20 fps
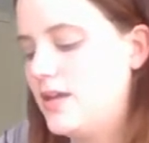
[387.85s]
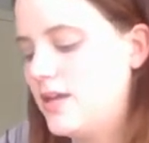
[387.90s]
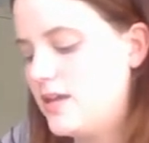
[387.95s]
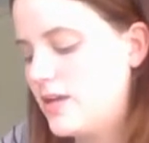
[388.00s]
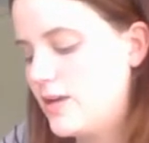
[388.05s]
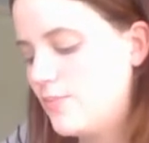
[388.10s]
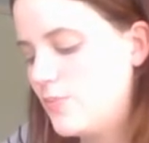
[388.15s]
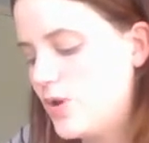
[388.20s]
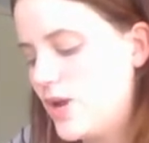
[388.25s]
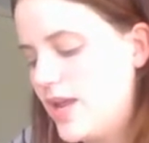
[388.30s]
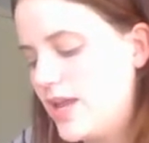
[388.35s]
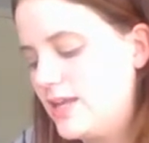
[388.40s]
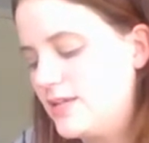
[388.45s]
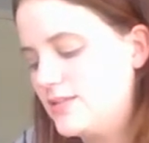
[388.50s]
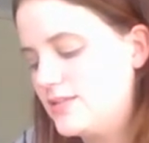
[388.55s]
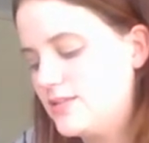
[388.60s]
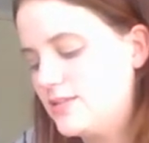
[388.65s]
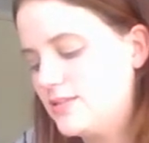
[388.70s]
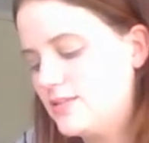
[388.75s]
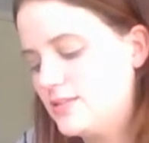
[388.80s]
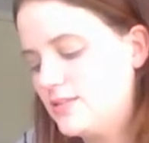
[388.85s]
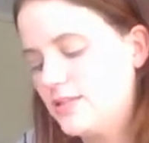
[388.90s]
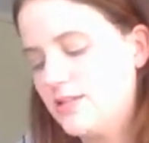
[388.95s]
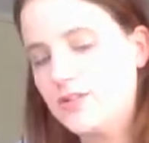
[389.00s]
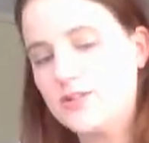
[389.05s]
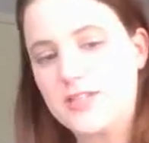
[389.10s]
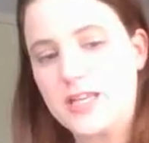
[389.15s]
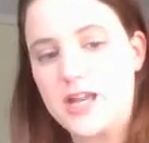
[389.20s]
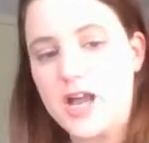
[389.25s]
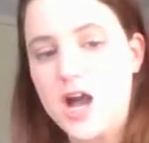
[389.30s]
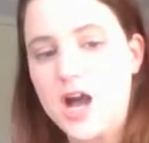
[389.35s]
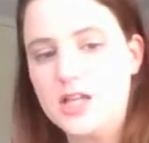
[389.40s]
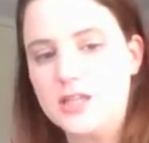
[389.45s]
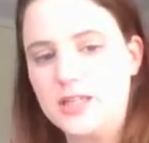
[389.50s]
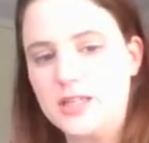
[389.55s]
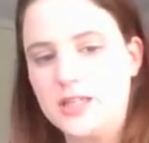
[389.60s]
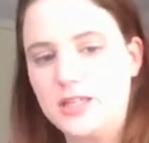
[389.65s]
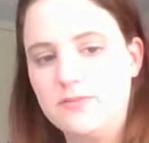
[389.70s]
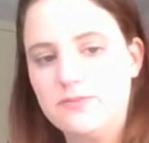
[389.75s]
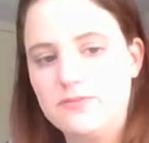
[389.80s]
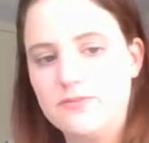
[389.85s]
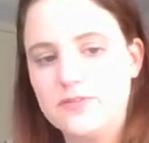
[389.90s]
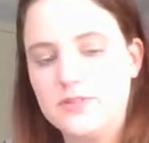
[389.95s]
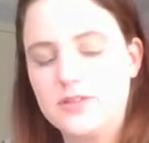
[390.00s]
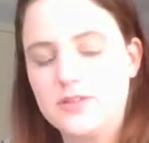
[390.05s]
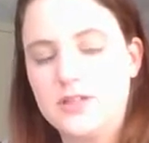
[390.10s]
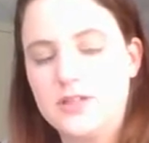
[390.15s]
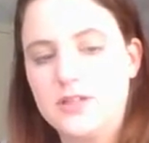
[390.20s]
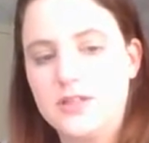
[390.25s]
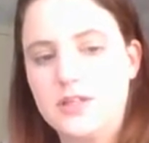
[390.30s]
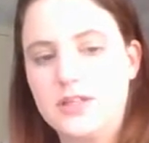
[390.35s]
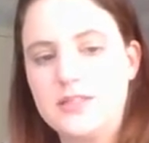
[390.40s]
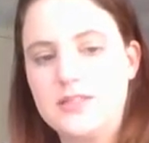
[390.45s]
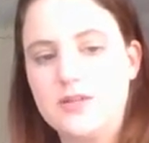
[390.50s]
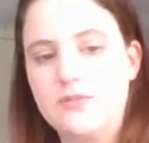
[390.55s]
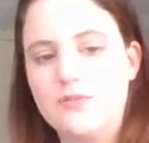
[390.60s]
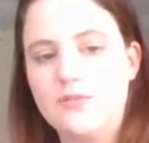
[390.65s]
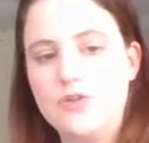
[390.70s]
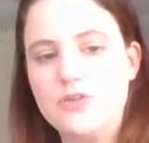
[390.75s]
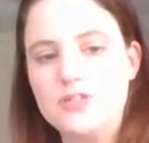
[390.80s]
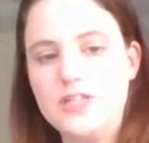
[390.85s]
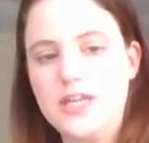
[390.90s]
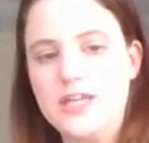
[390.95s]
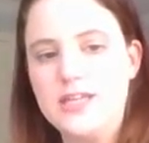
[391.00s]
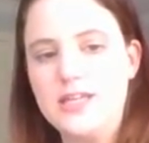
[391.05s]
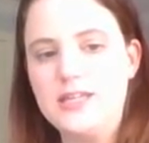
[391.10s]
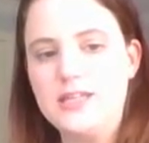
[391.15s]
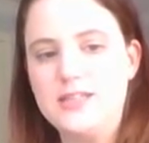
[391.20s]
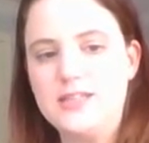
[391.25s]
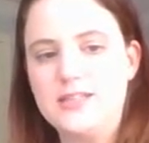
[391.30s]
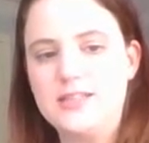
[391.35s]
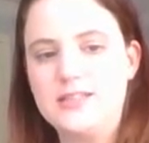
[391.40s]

Number 8, looks like a holly leaf. Is it rotated?